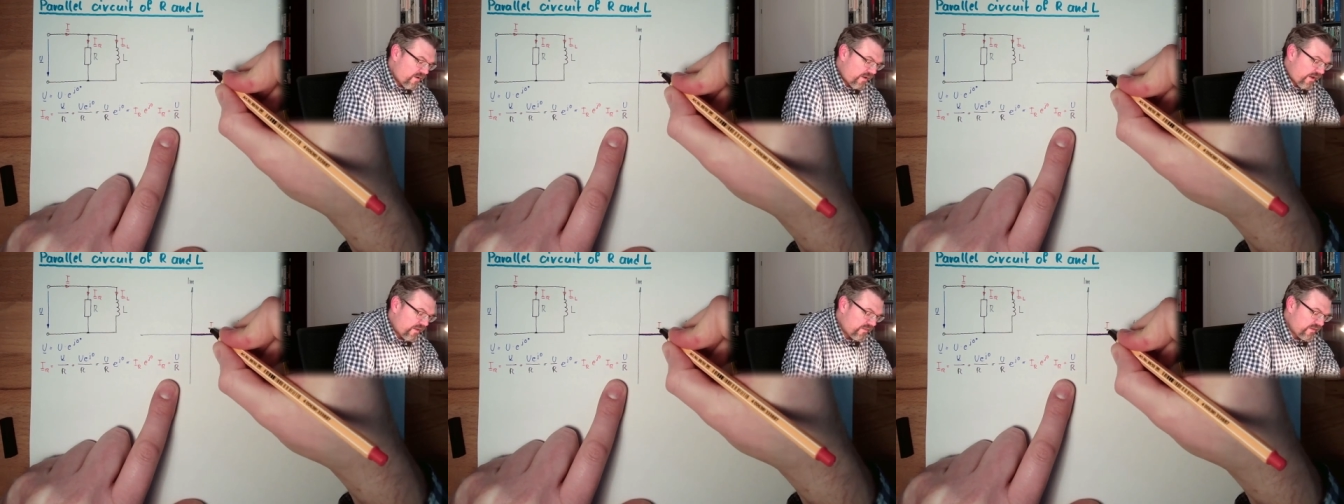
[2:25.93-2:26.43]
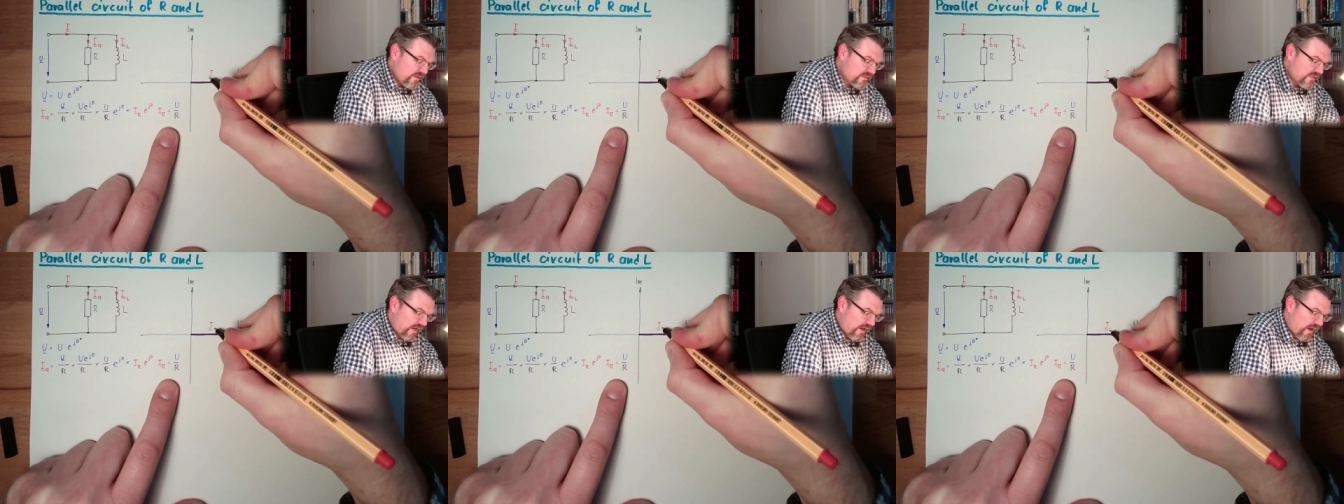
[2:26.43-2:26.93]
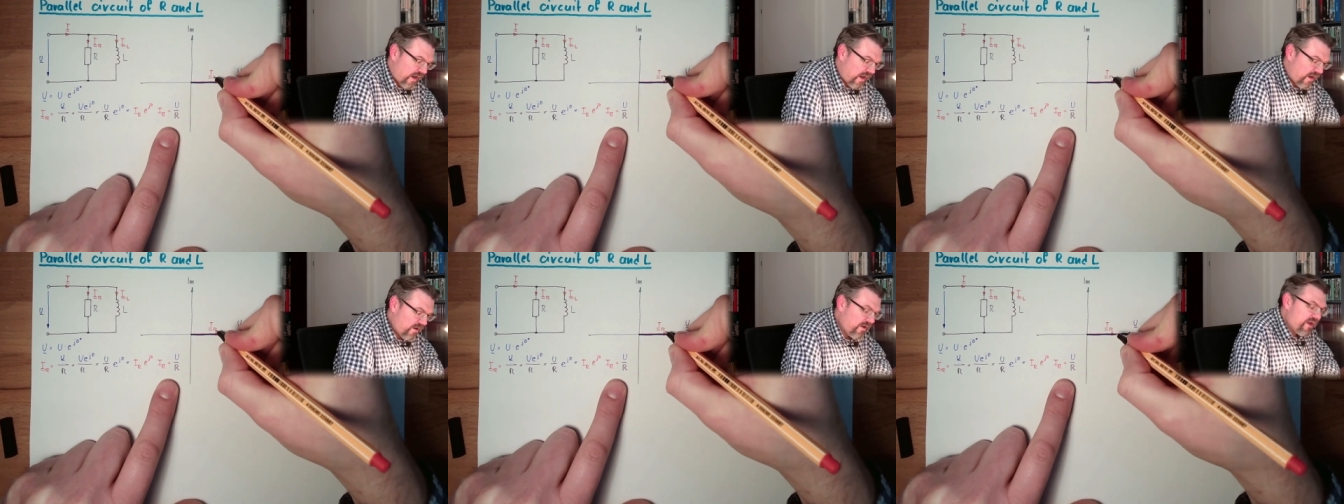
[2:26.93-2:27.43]
and this
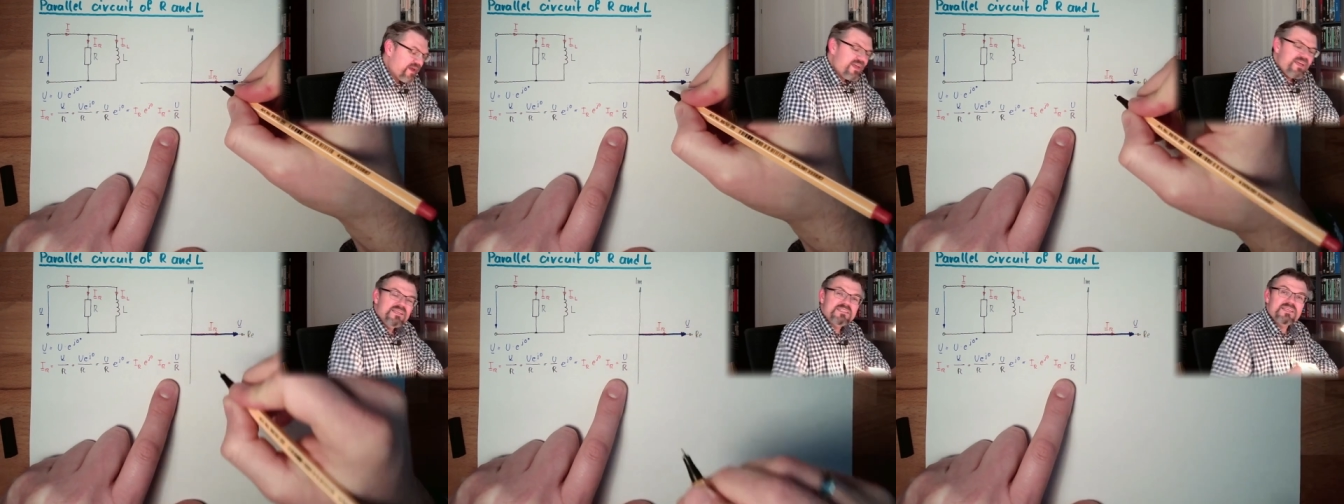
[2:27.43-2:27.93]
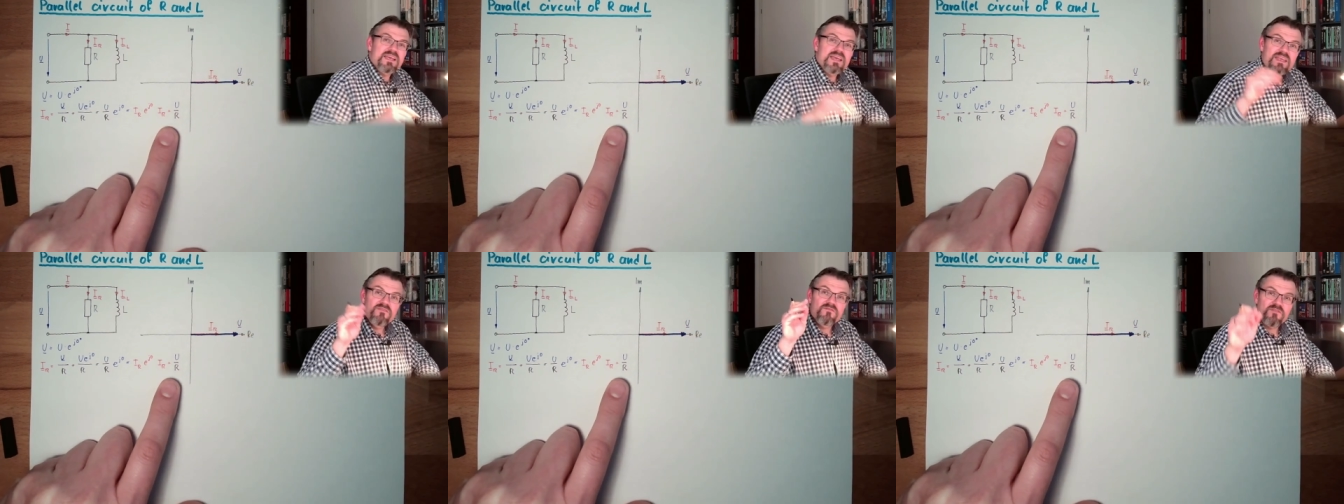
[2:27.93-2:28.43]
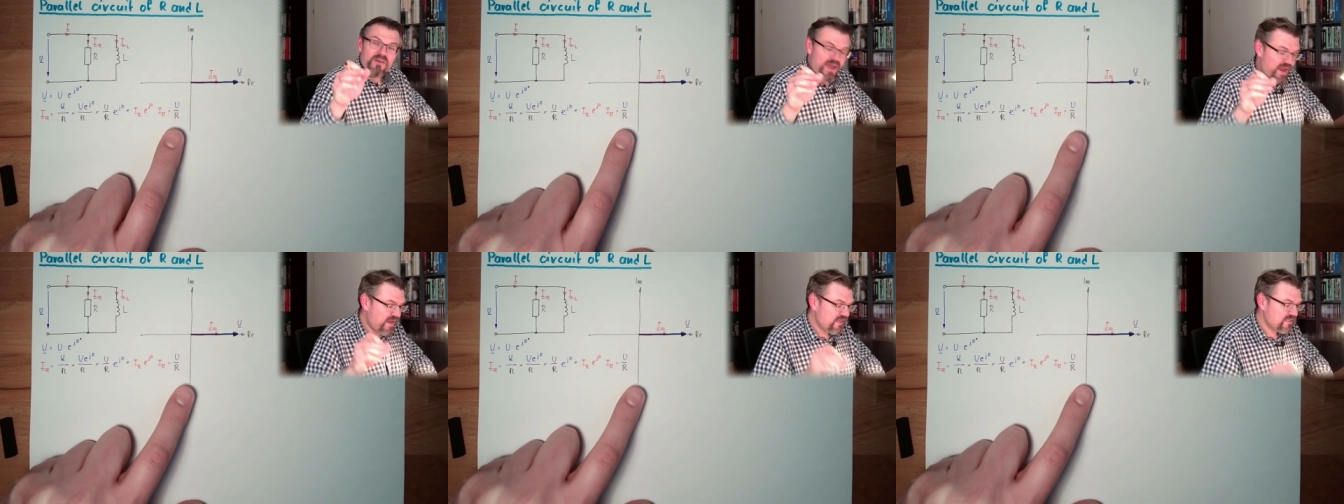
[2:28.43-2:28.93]
IR is in
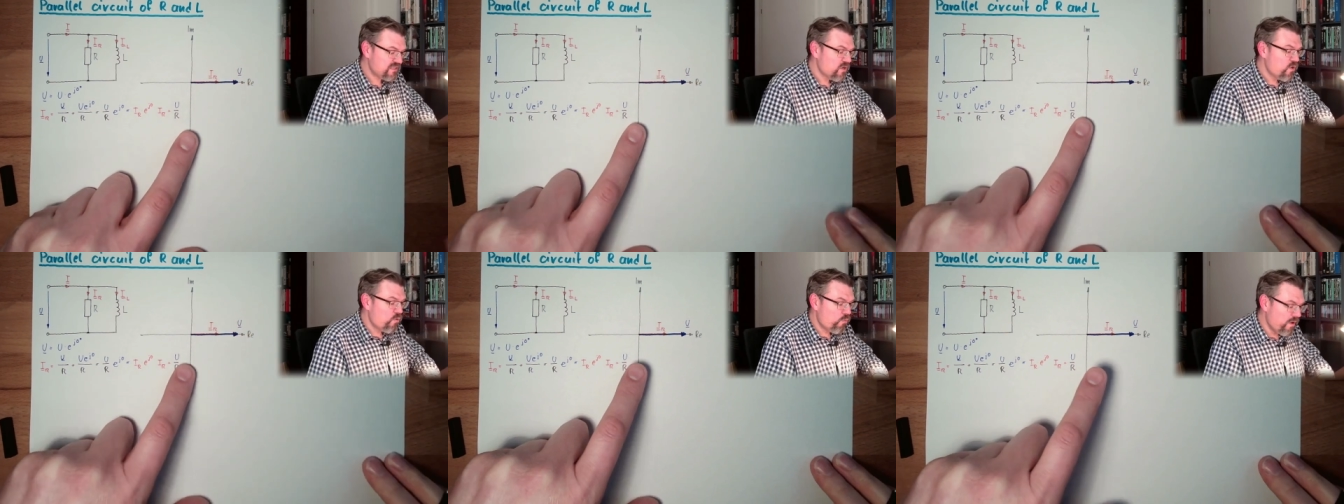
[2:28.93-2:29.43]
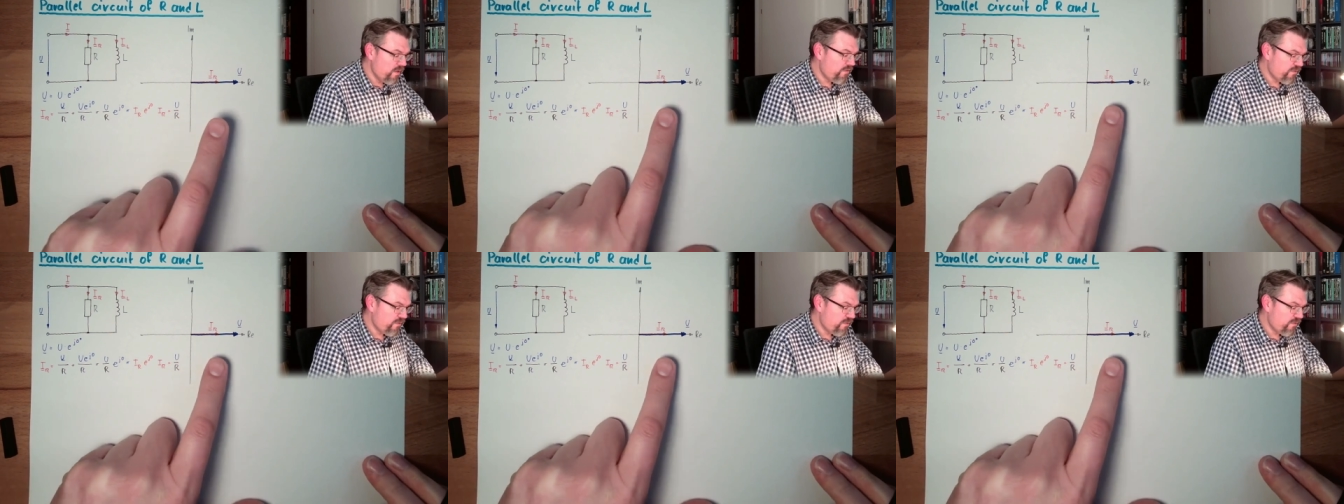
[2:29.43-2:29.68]
phase with